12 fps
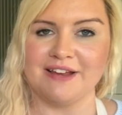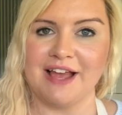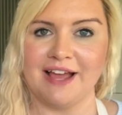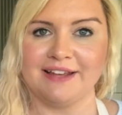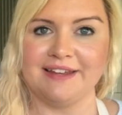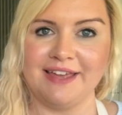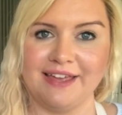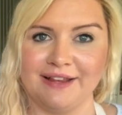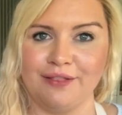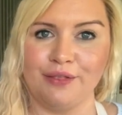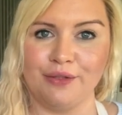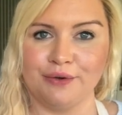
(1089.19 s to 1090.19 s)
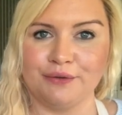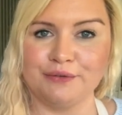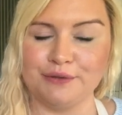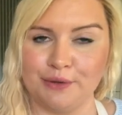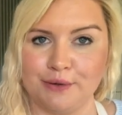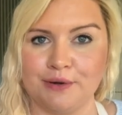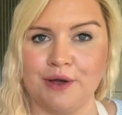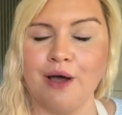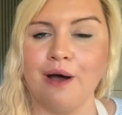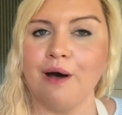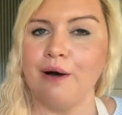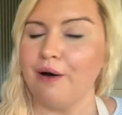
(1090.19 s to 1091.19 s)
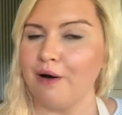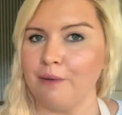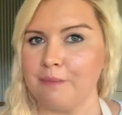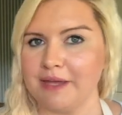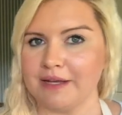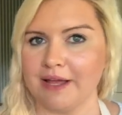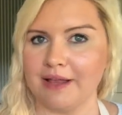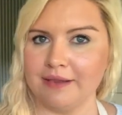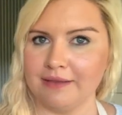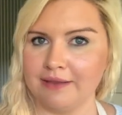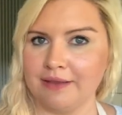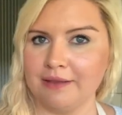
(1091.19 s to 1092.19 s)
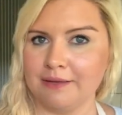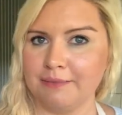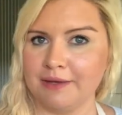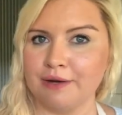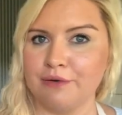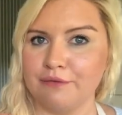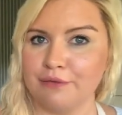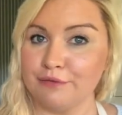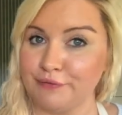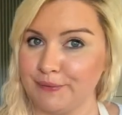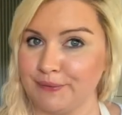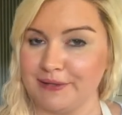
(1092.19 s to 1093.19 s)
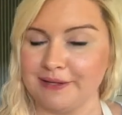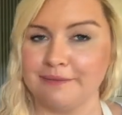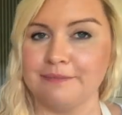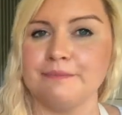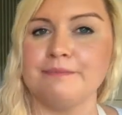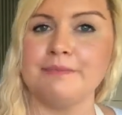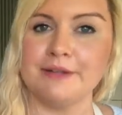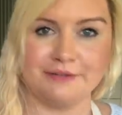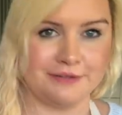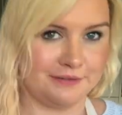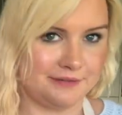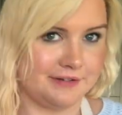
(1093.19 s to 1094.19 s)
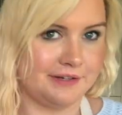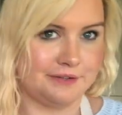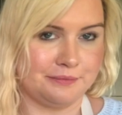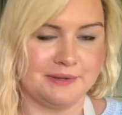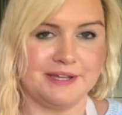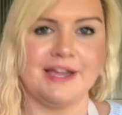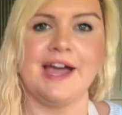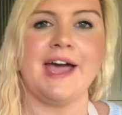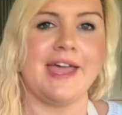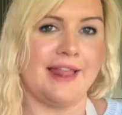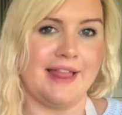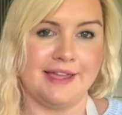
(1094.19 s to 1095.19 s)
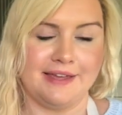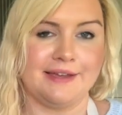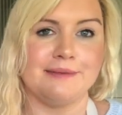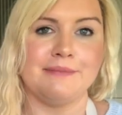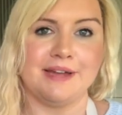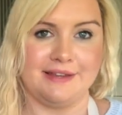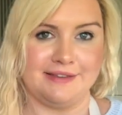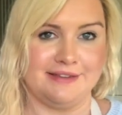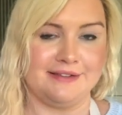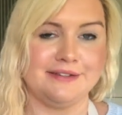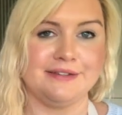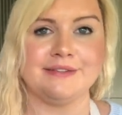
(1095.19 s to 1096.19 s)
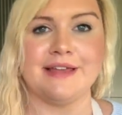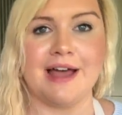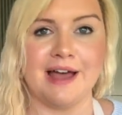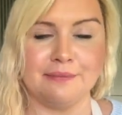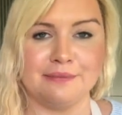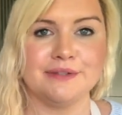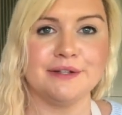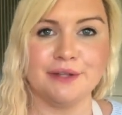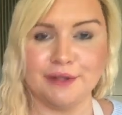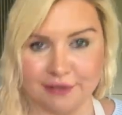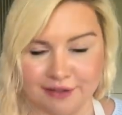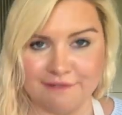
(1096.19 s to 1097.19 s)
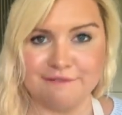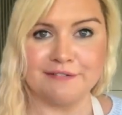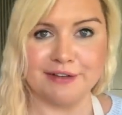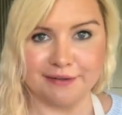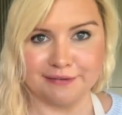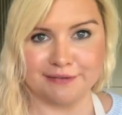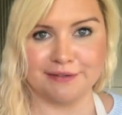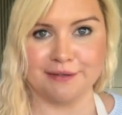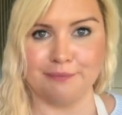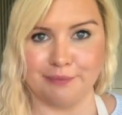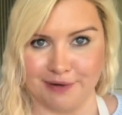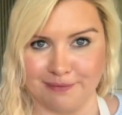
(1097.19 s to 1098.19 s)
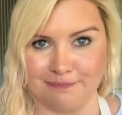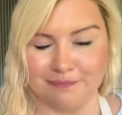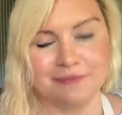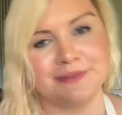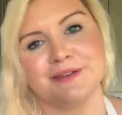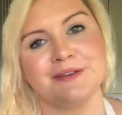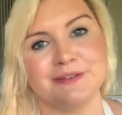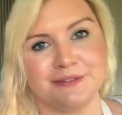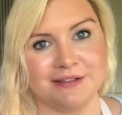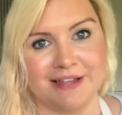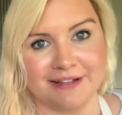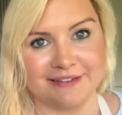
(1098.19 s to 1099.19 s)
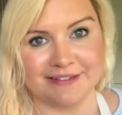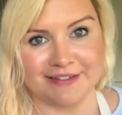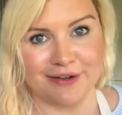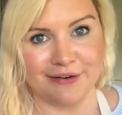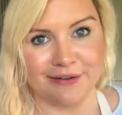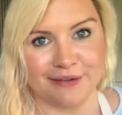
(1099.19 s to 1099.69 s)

and it looks good. Albeit a little bit overflowing, but don't judge me. I like my dishes absolutely filled to the brim. So let's see how it